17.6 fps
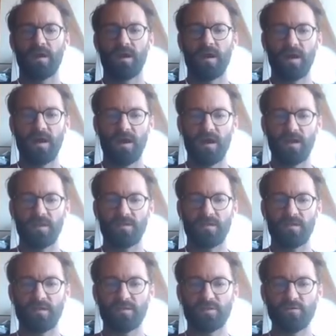
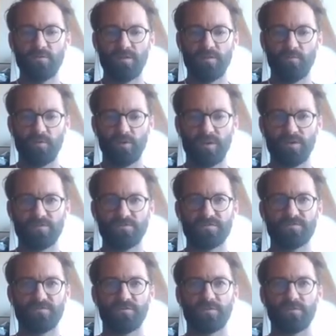were
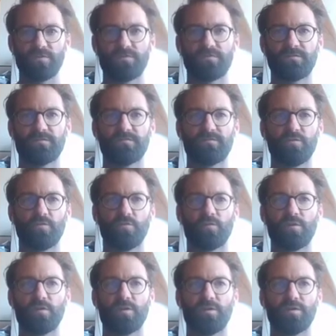useful
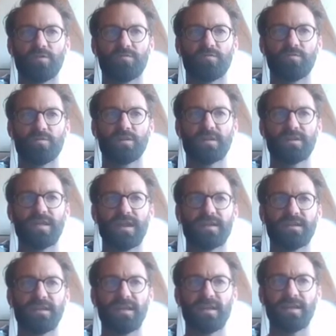for
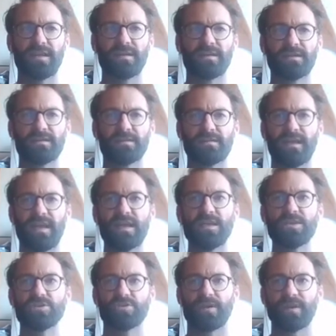detecting
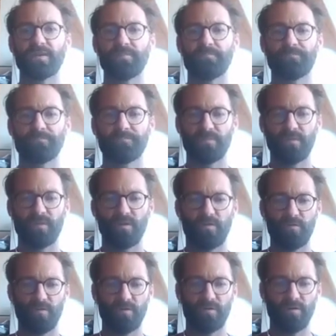injury
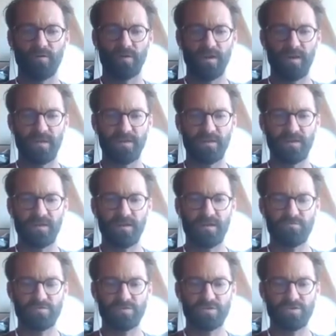or
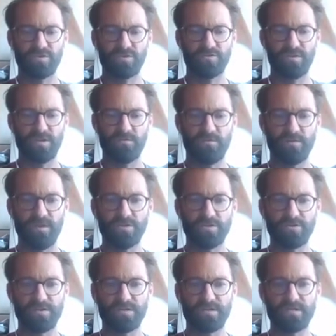was associated with
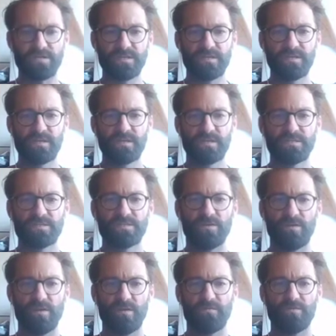injuries.
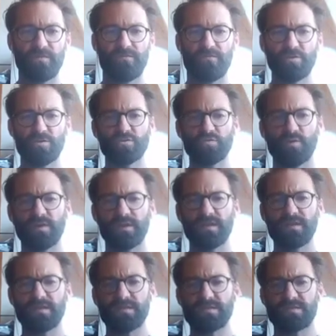So the first
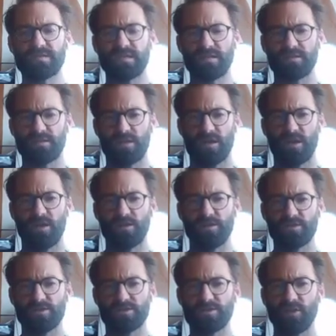one is that they call
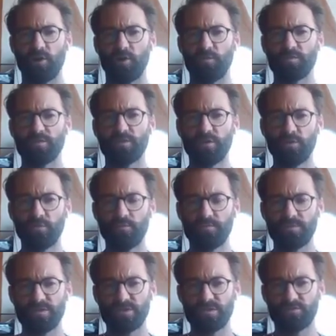it the slope 2,
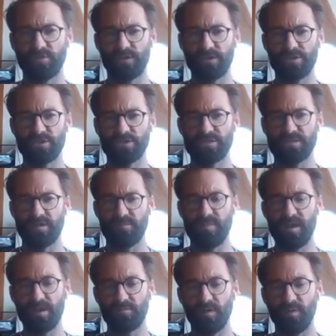which is really just the
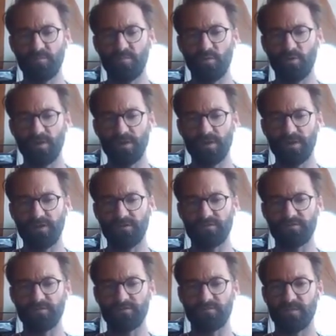minimum point
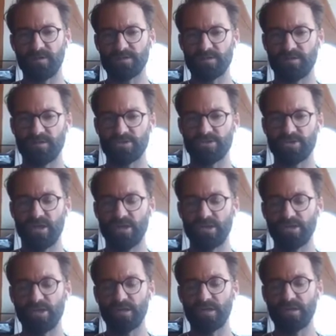of muscle
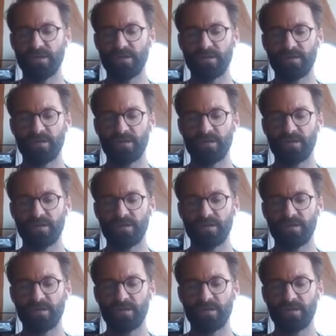oxygenation